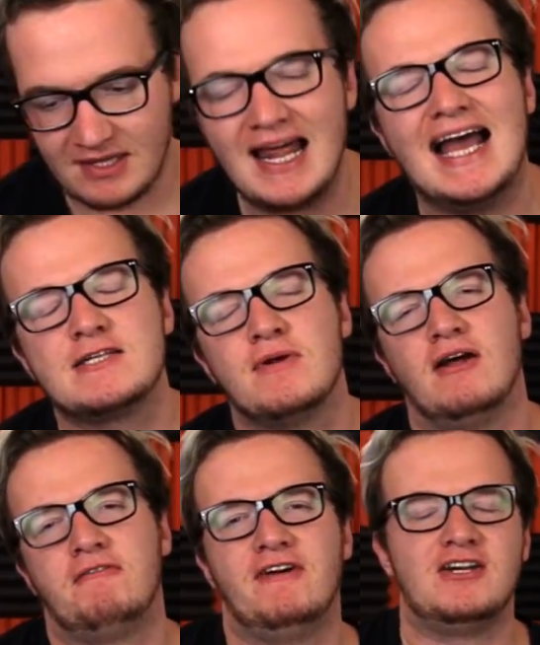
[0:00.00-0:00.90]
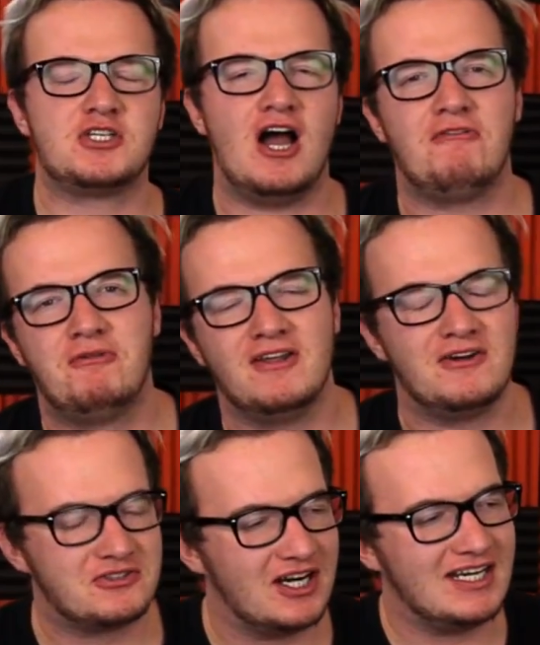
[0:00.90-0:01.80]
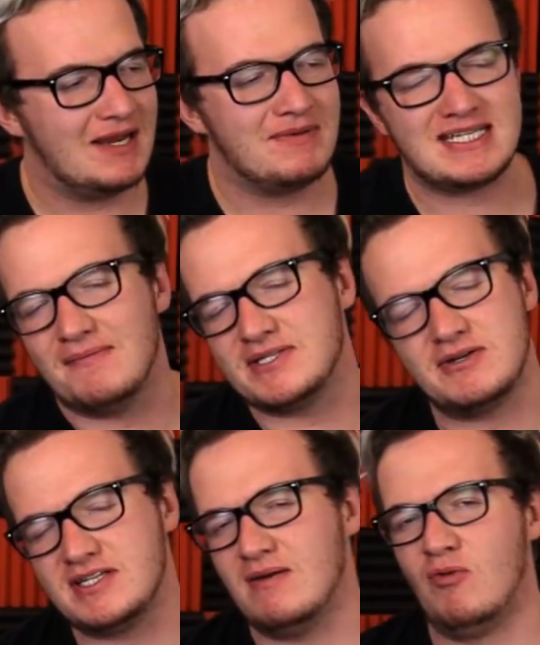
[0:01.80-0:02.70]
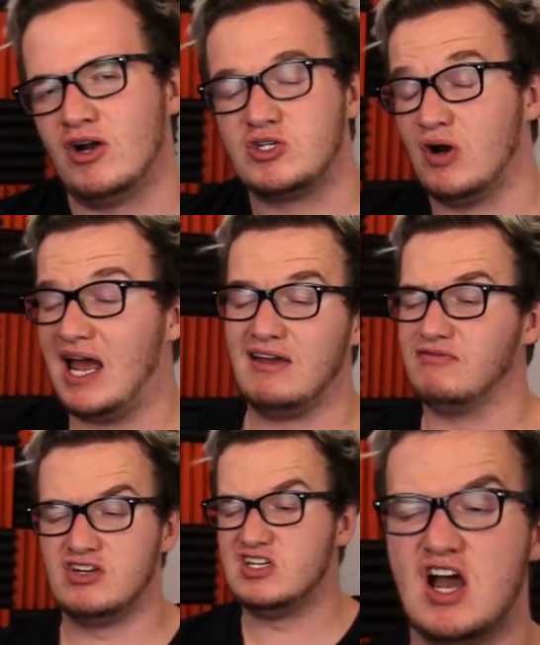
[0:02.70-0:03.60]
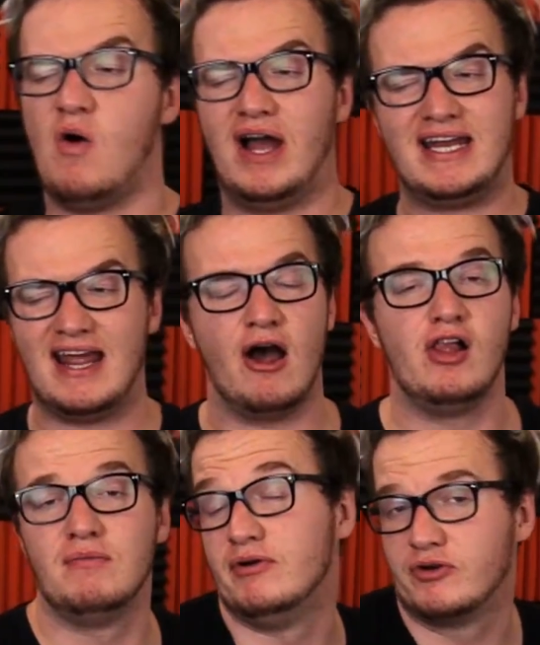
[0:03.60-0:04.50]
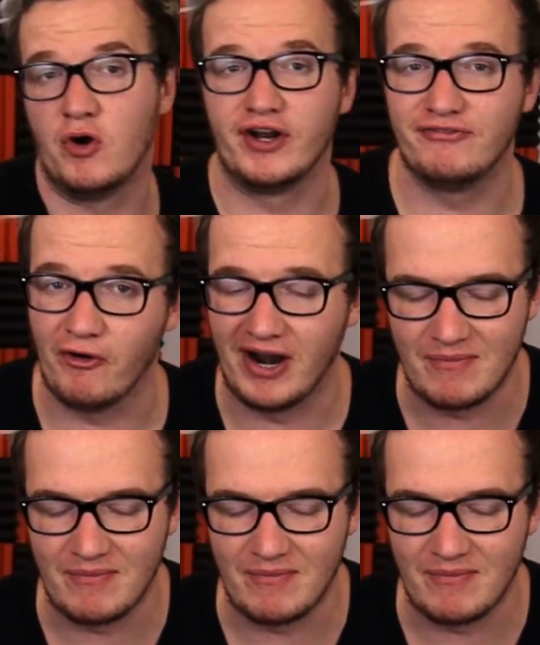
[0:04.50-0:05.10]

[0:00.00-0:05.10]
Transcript: The last one I'll finish off with, I'll try and keep this episode somewhat short. I have no idea how long I've been recording for